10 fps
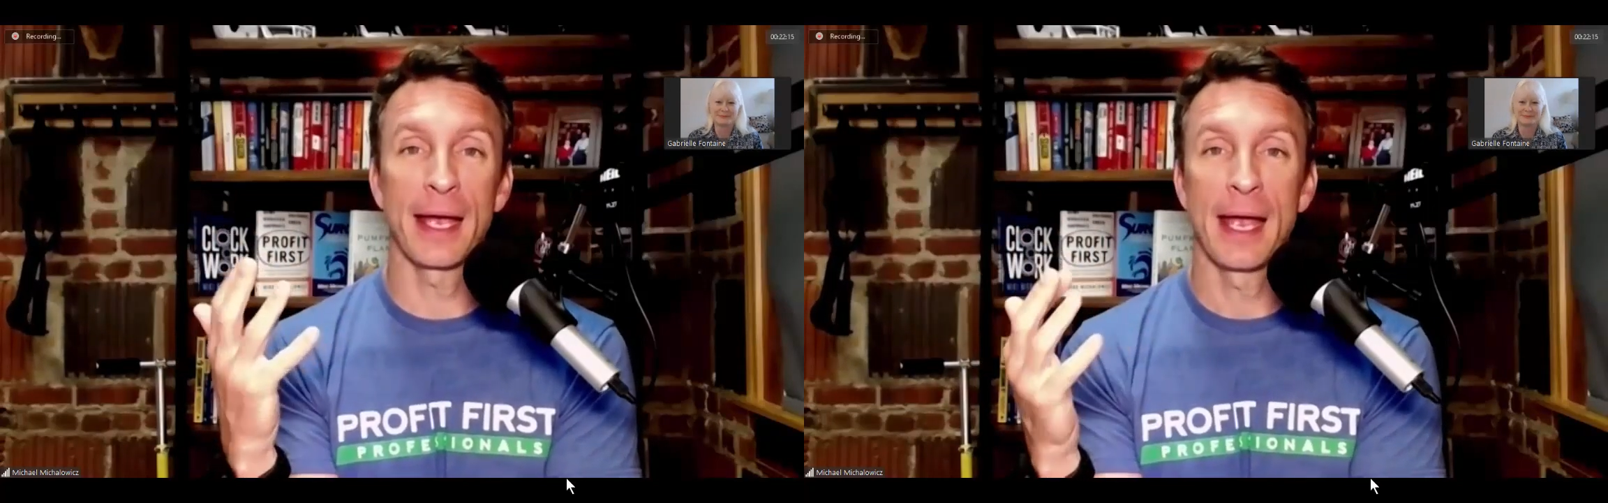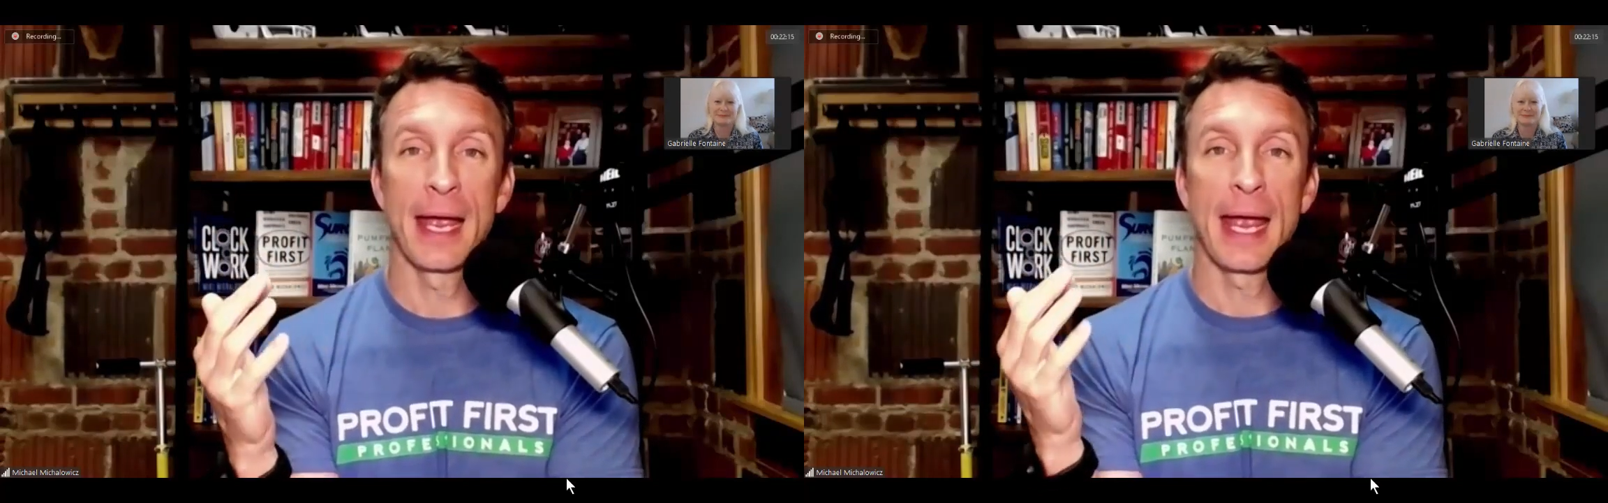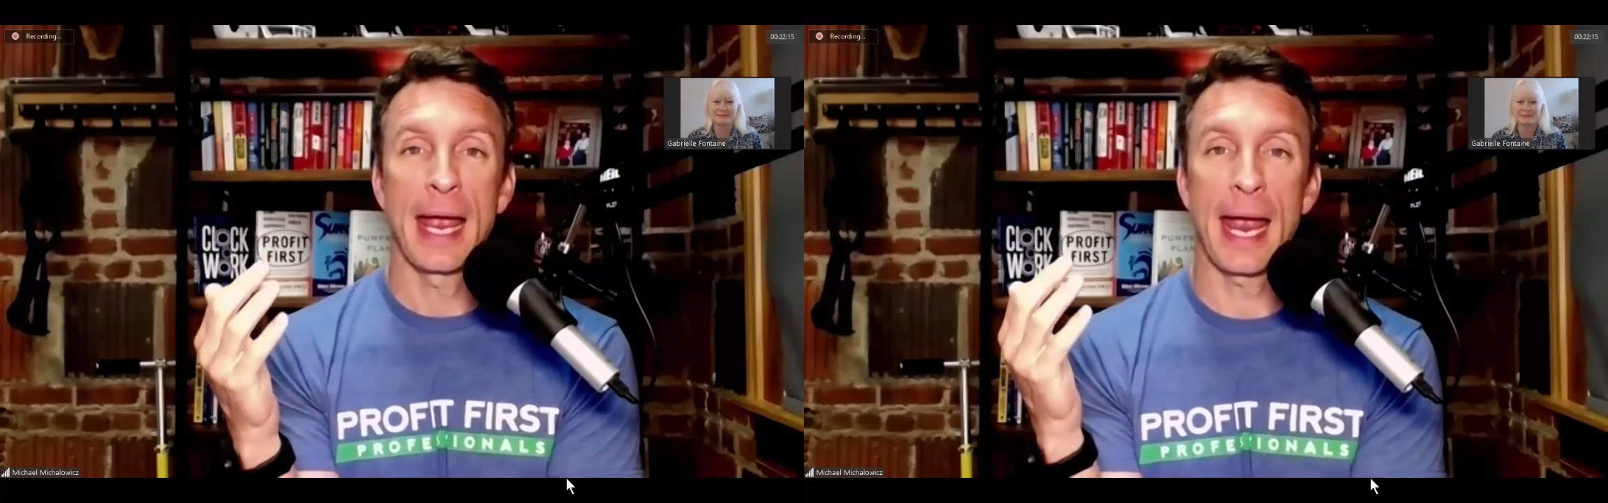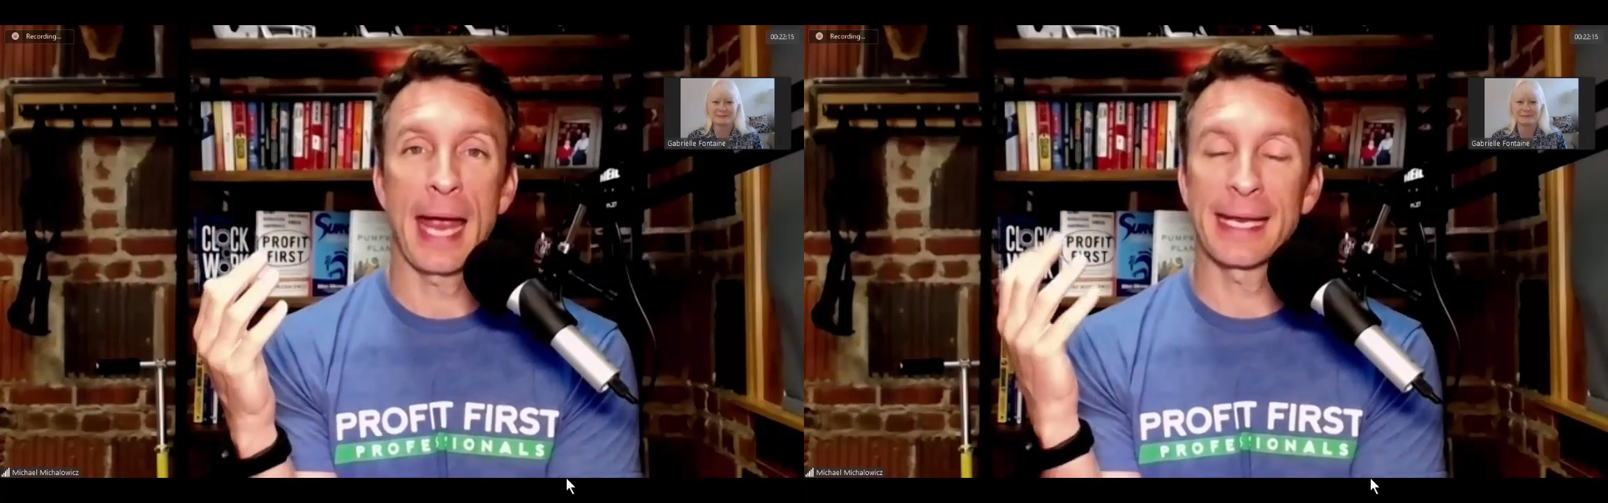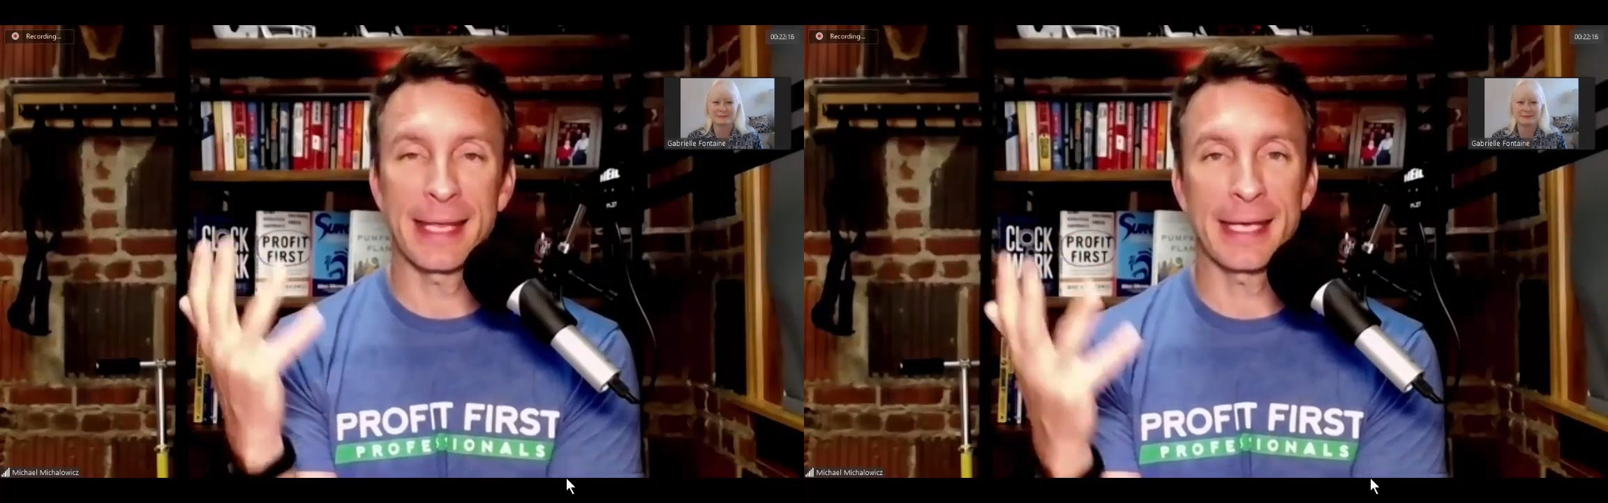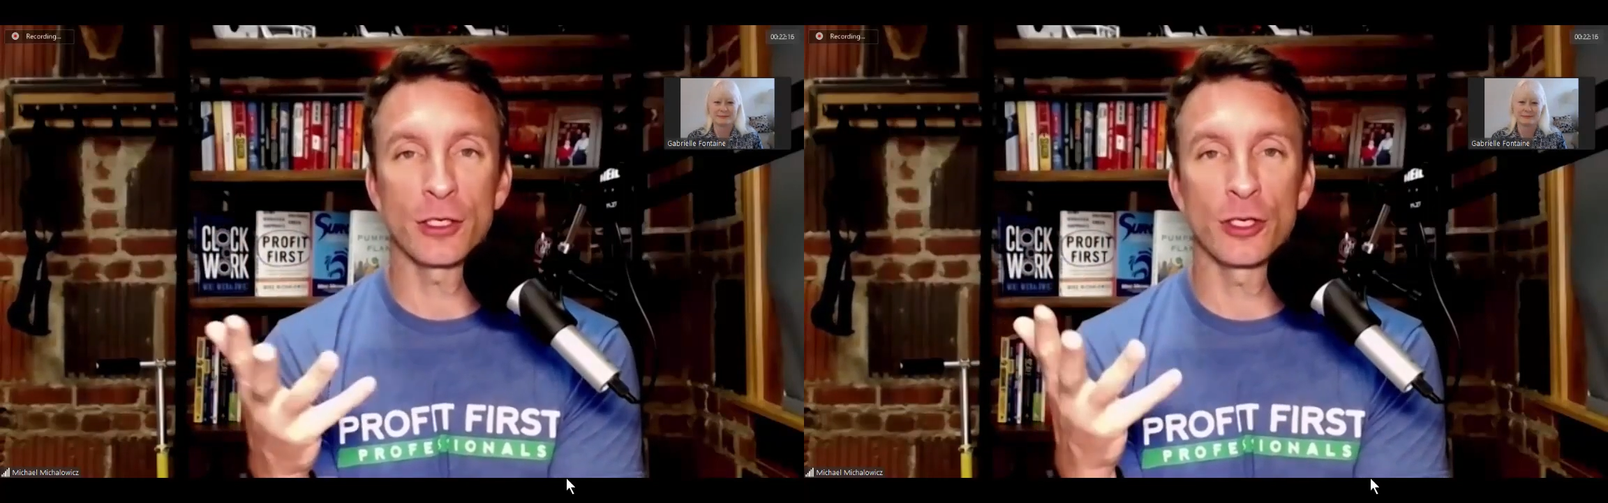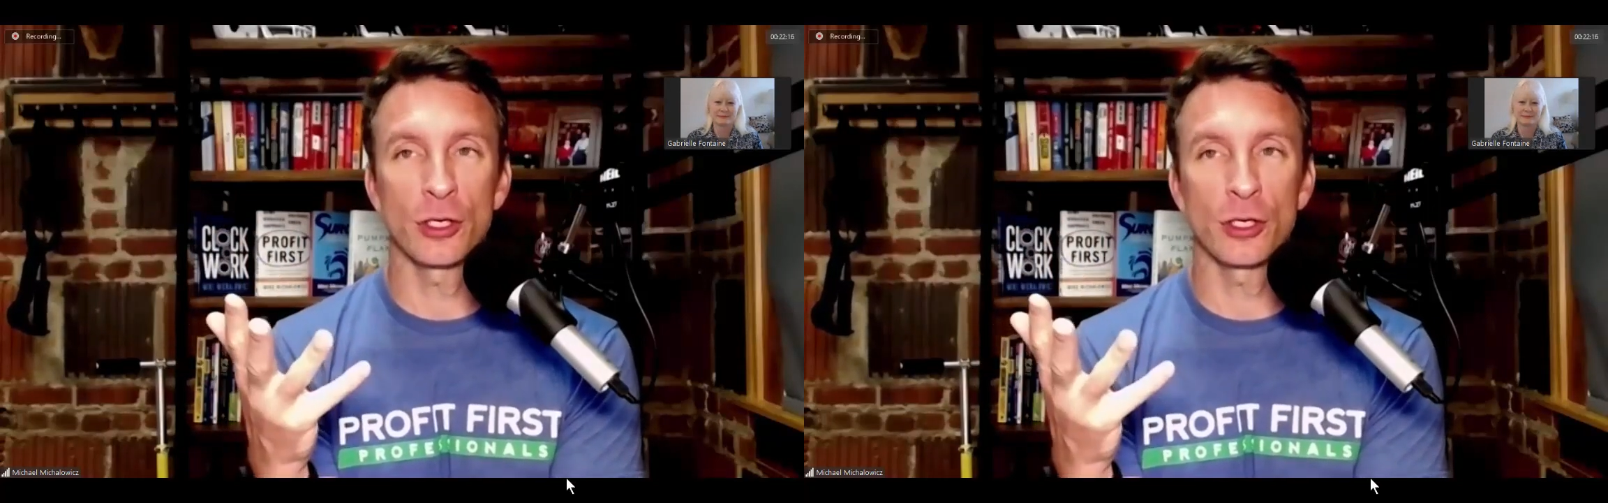And they think